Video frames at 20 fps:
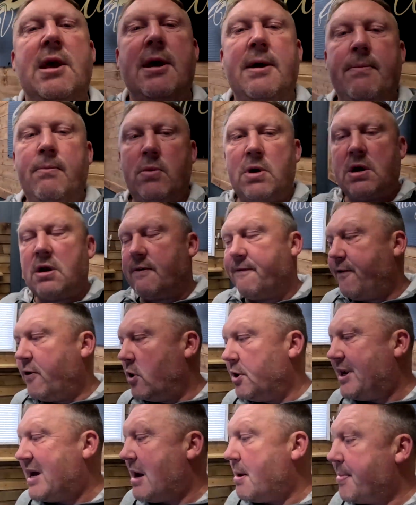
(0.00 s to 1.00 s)
Yeah, we're going to
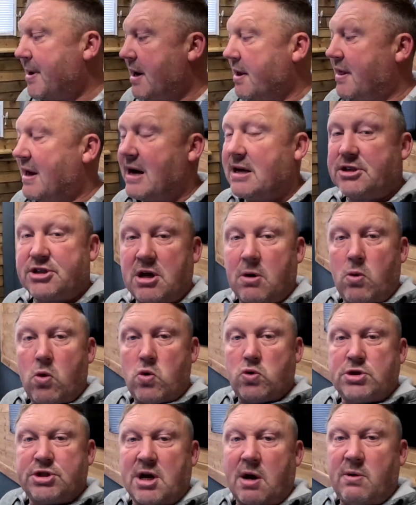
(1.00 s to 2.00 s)
find out about that. So
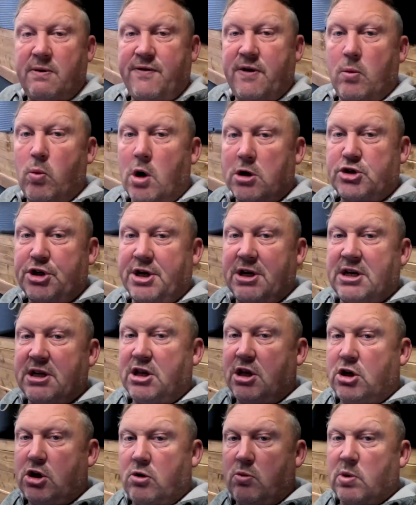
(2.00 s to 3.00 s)
also, if you're watching
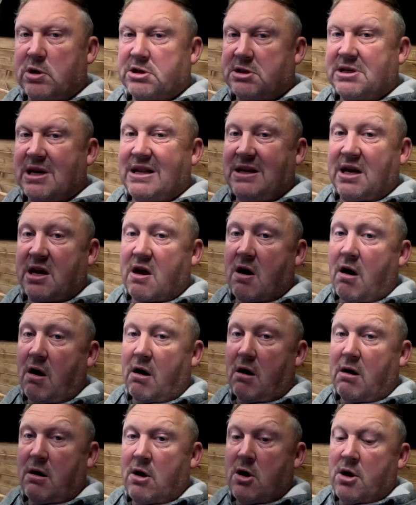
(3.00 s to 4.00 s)
and you do want to sell your
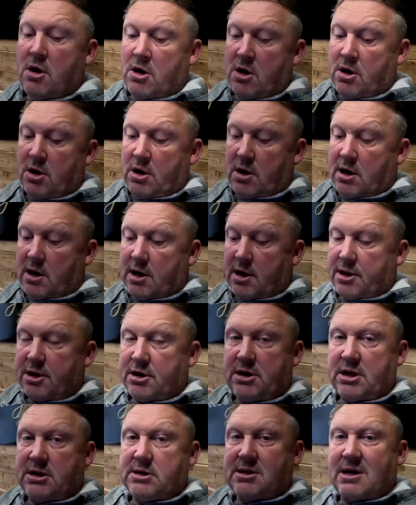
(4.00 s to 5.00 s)
car,
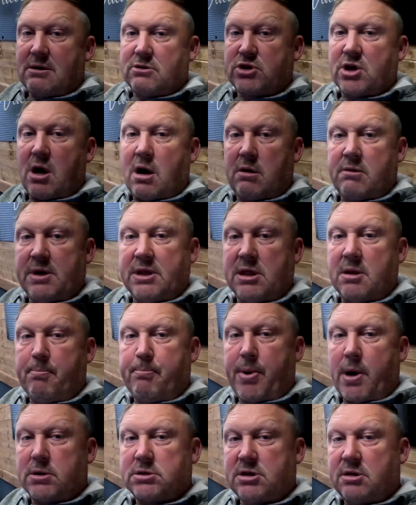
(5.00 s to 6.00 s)
the details are in the
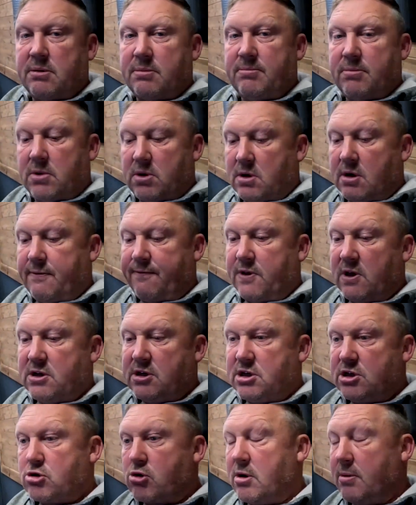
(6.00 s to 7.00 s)
bottom of the
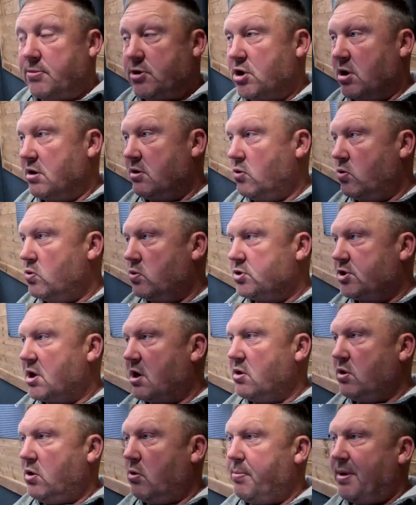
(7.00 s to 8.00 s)
description.
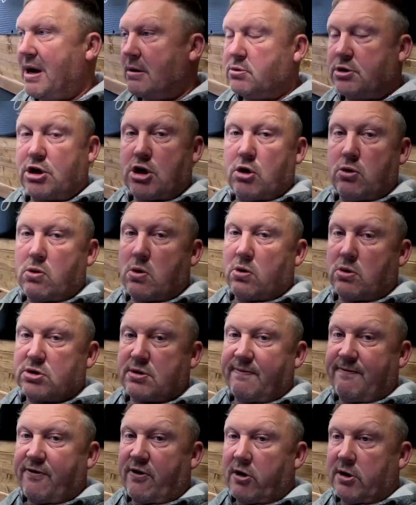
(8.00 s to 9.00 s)
Also, you'll be able to Google
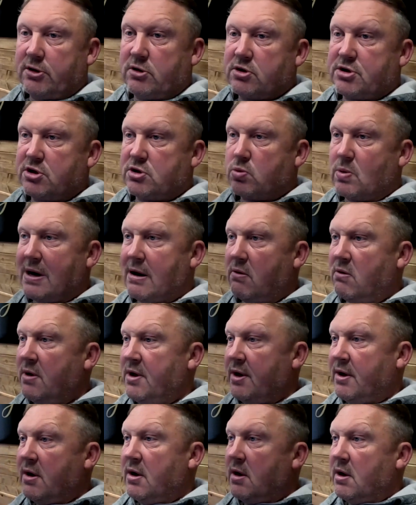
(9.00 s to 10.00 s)
us and find us as well.
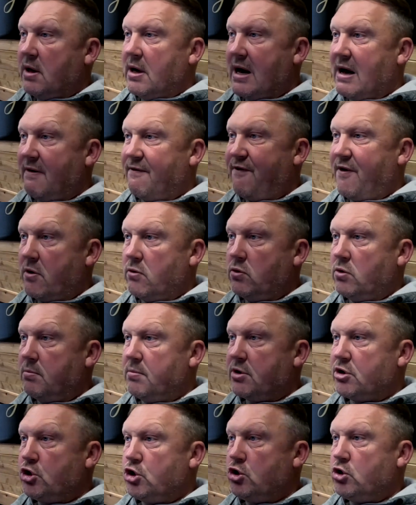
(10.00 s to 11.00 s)
Our phone
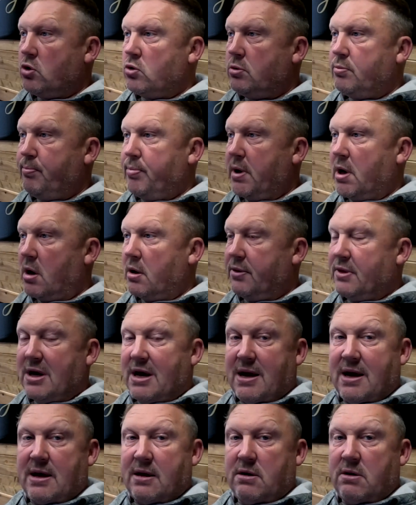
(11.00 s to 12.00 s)
number should be on
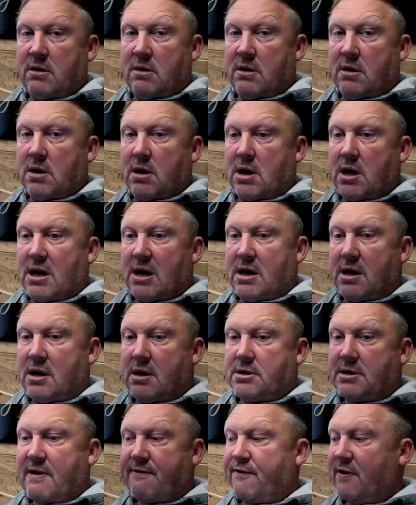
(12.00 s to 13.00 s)
there.
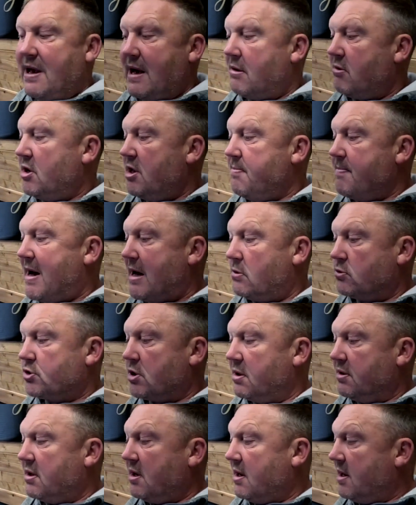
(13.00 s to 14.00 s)
Definitely our
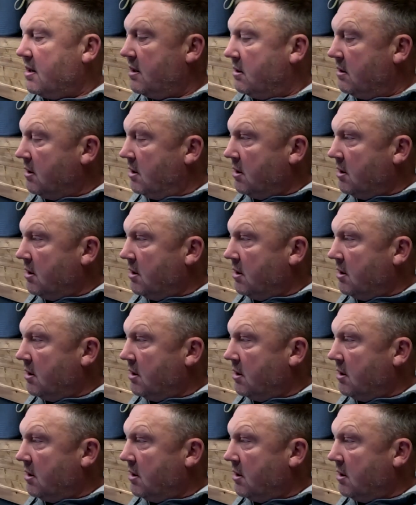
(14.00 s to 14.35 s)
email's on there,